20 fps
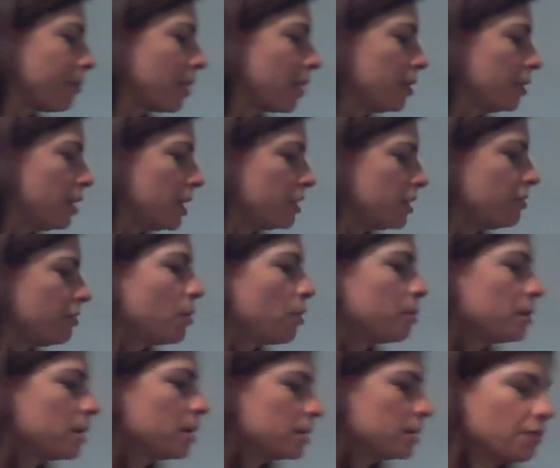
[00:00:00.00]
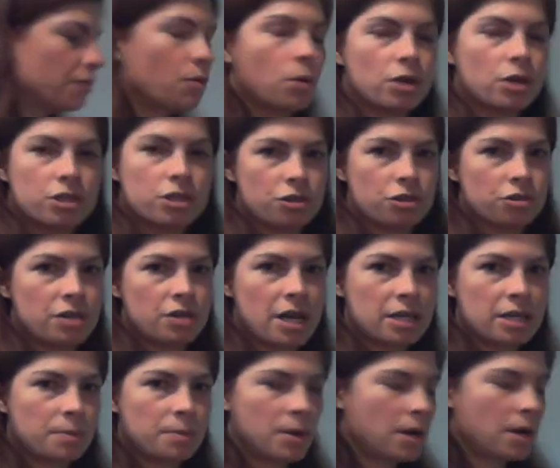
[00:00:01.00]
This formula is of course in your
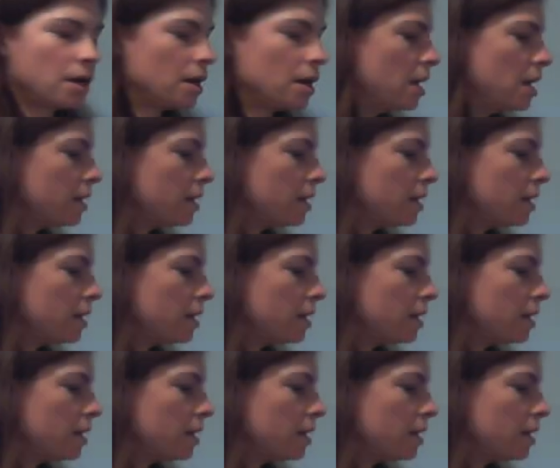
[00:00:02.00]
textbook.